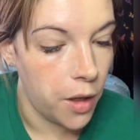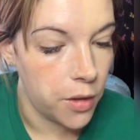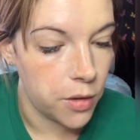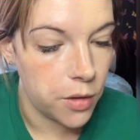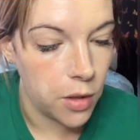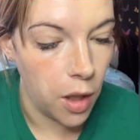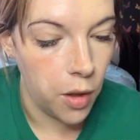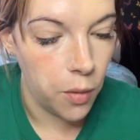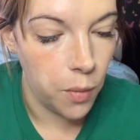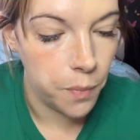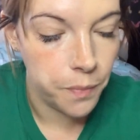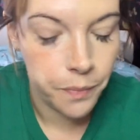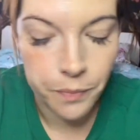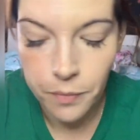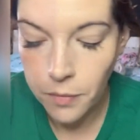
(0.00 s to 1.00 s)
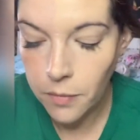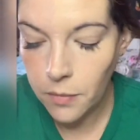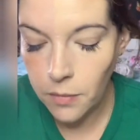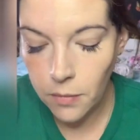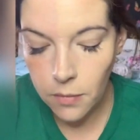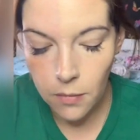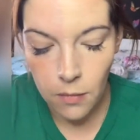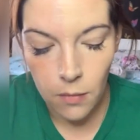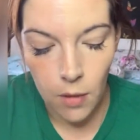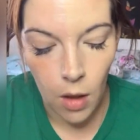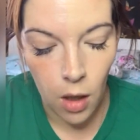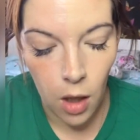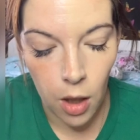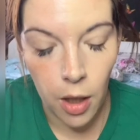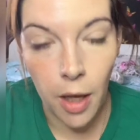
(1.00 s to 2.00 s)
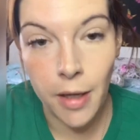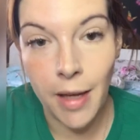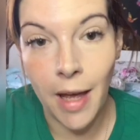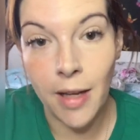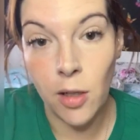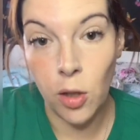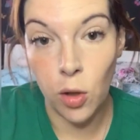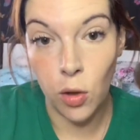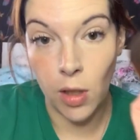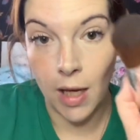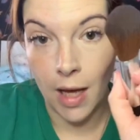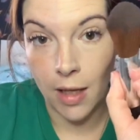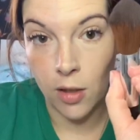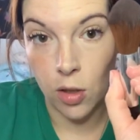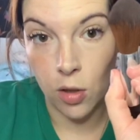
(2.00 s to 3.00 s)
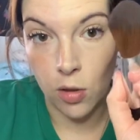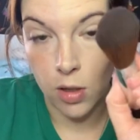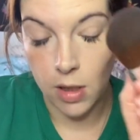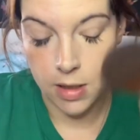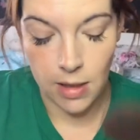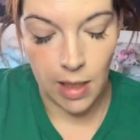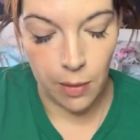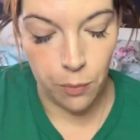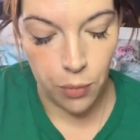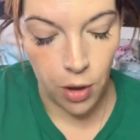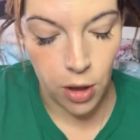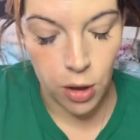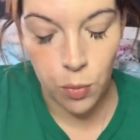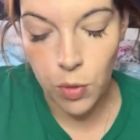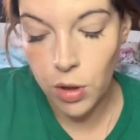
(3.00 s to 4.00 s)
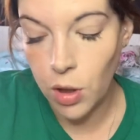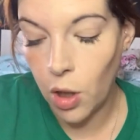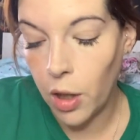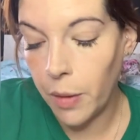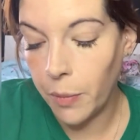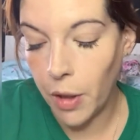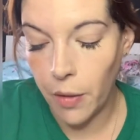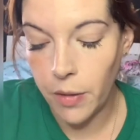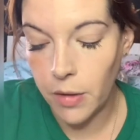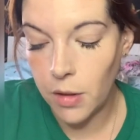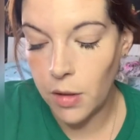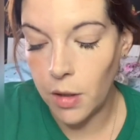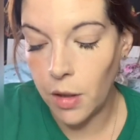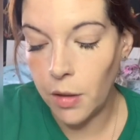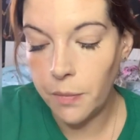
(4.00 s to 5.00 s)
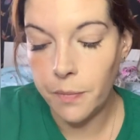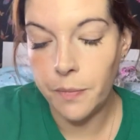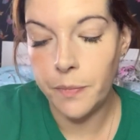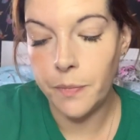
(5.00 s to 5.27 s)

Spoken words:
So again, you can use the same brush, which I am going to do.